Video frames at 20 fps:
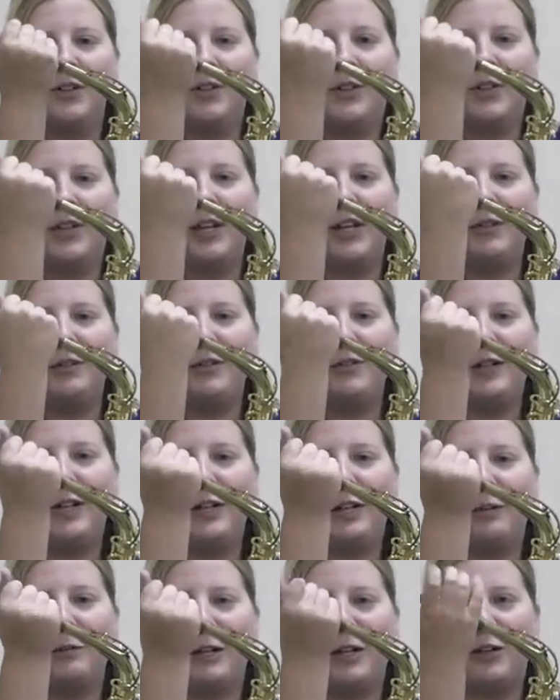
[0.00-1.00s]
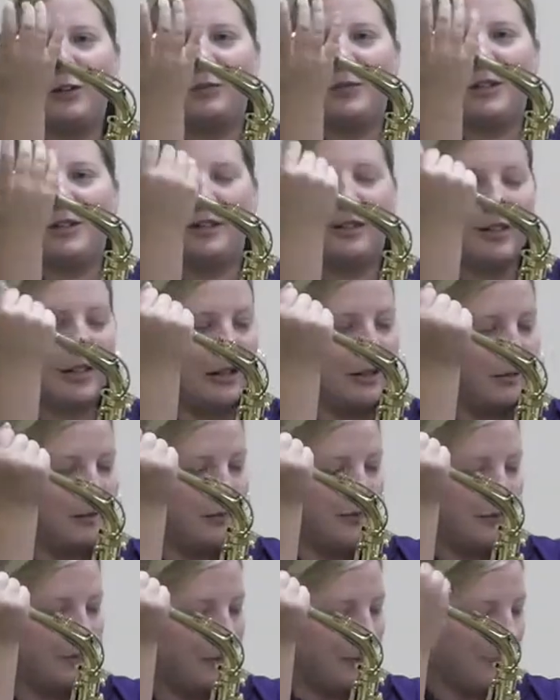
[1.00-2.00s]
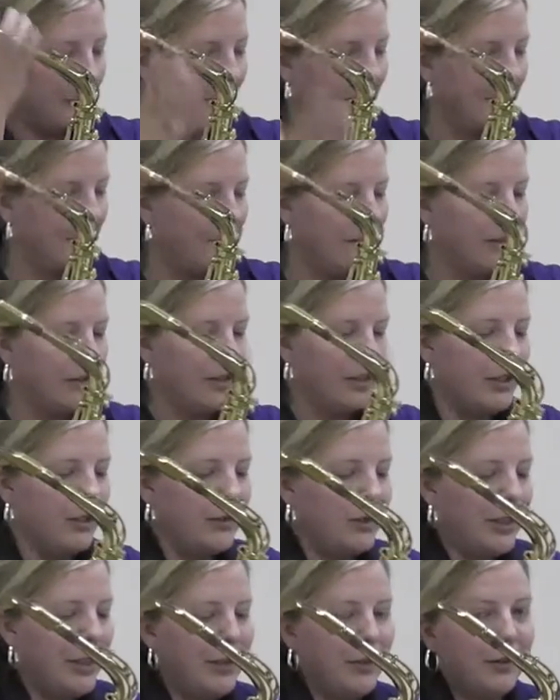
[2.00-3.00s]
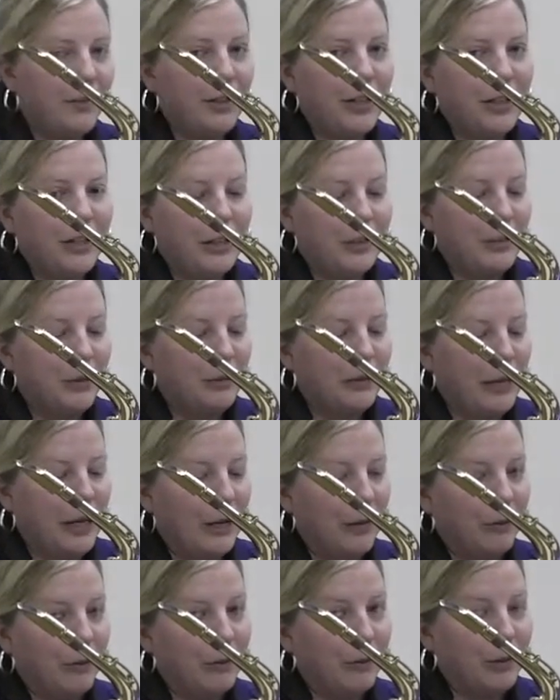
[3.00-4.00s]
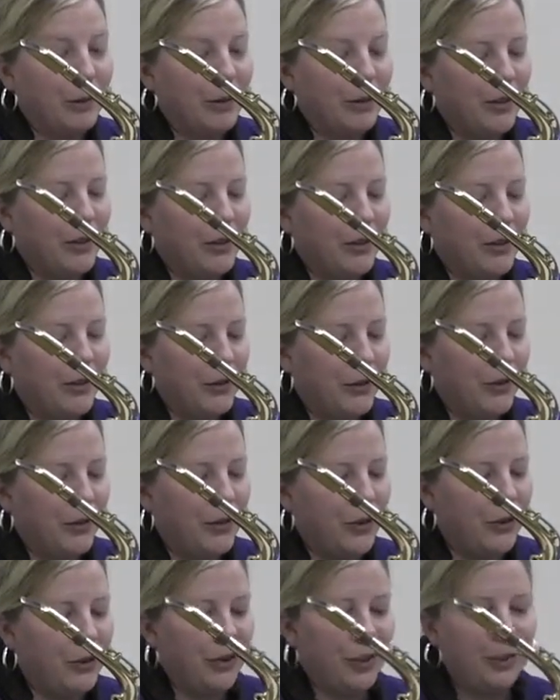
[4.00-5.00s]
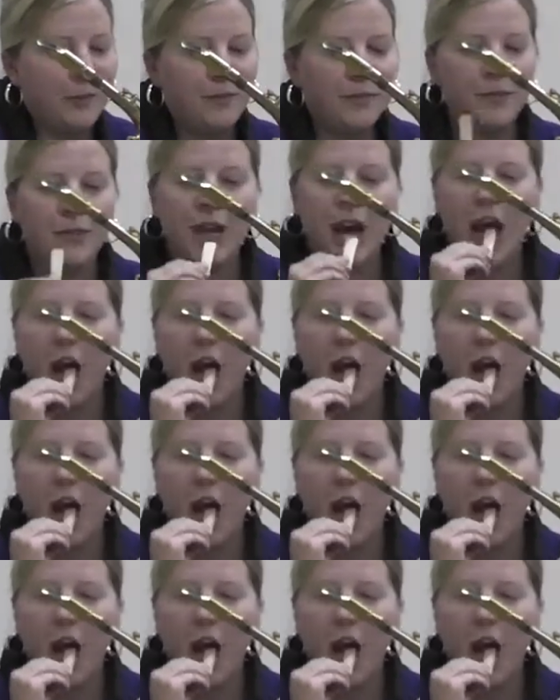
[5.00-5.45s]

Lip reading: So now that we've got our mouthpiece on, you take the reed out of your mouth. Remember, it's still soaking.